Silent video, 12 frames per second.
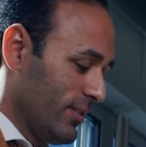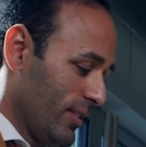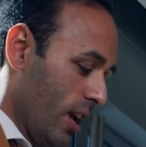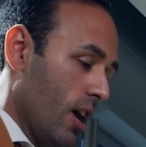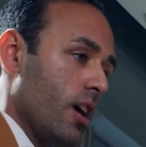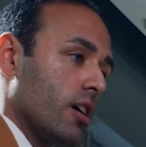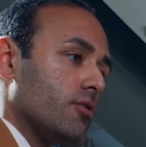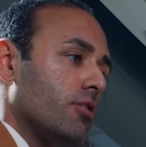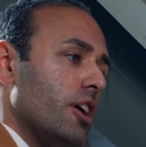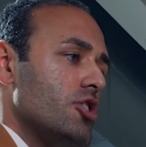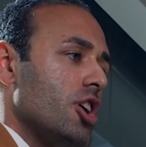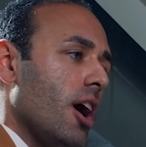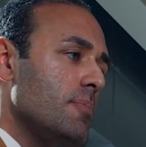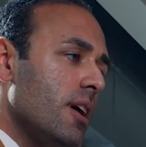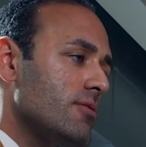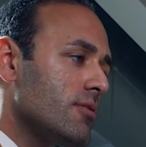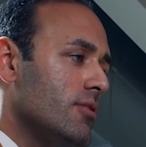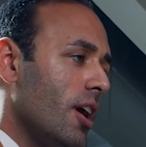you automatically
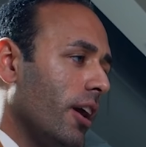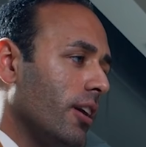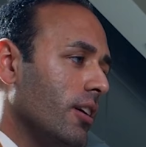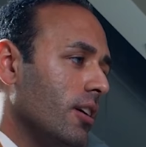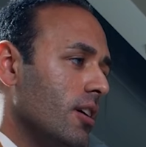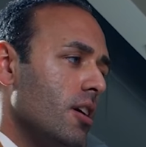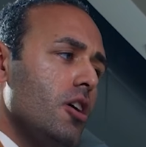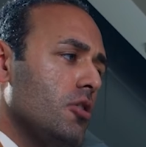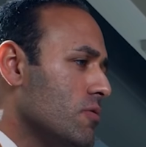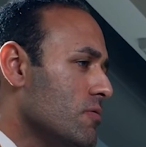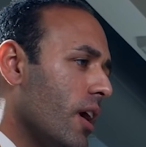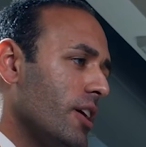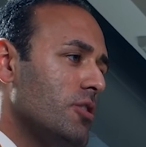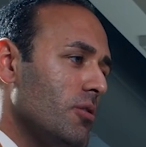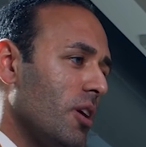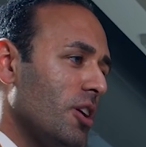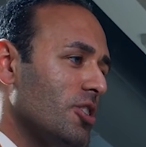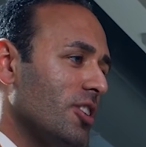without you having
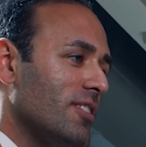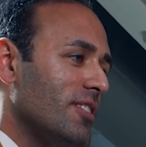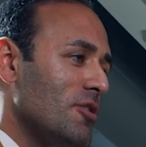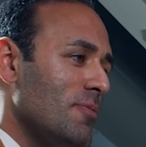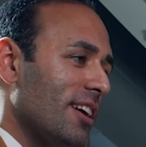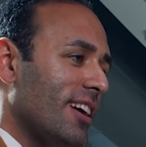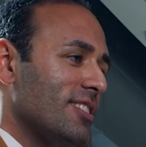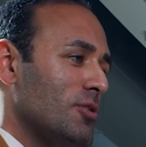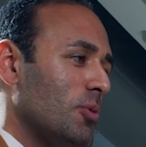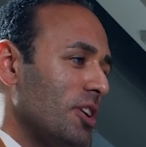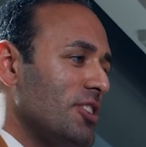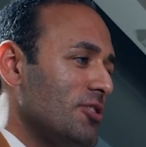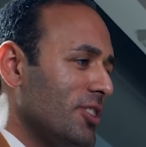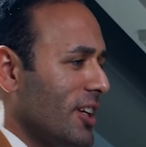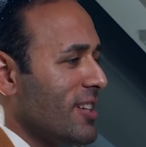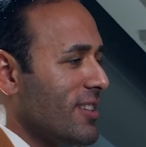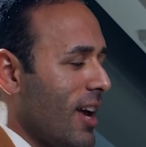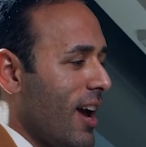to apply for these
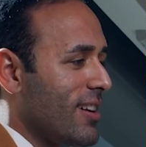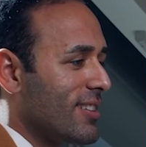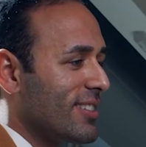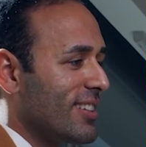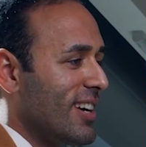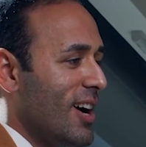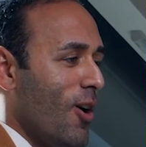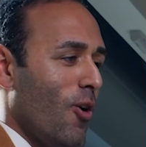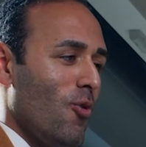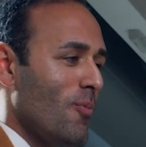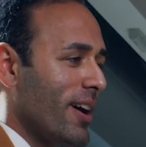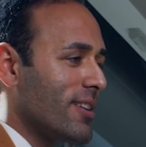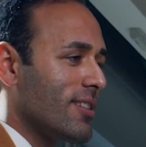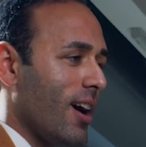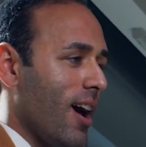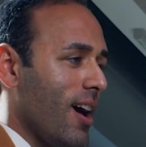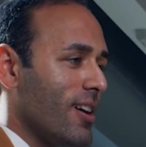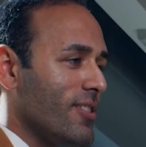rewards. So it's your efforts and
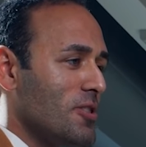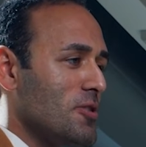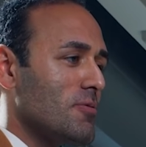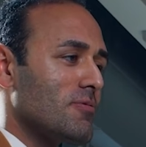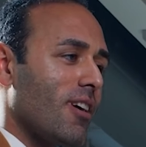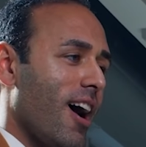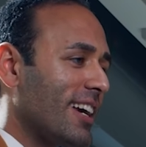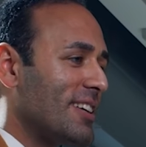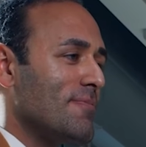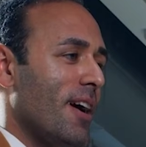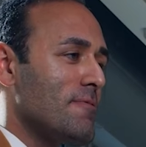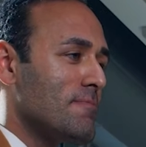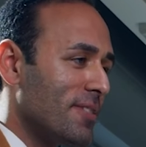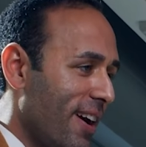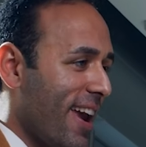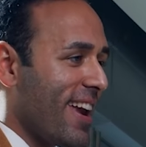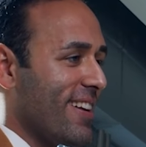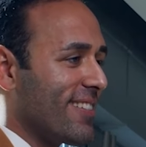your time will be
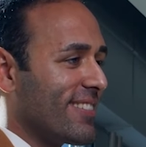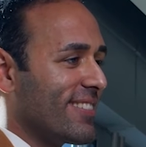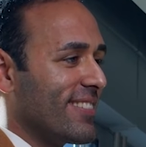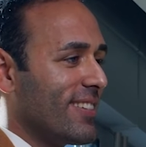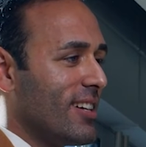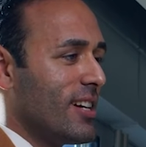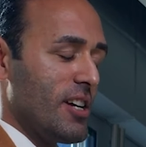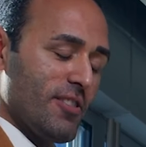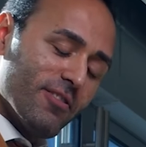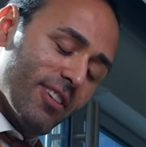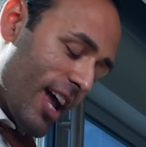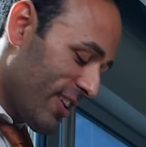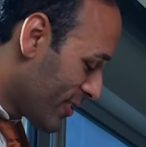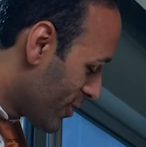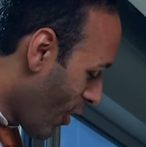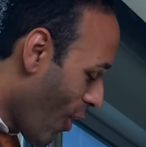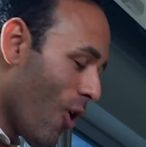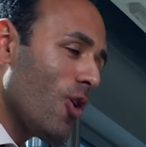noticed, and these rewards will be
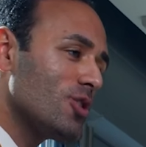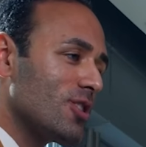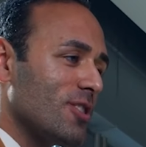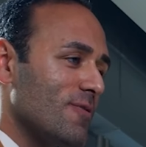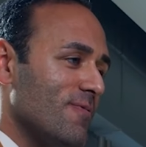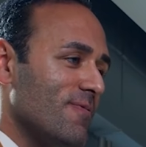sent out to you